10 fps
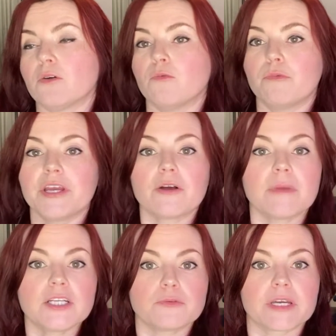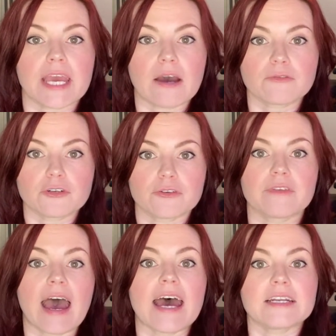we are meant to encounter
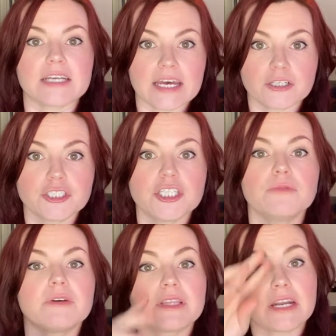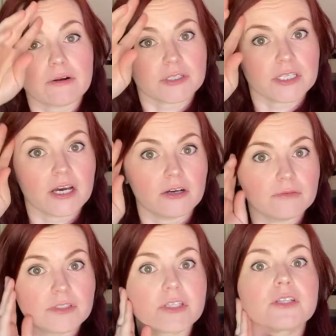that energy within
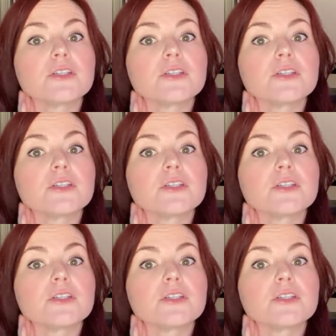ourselves.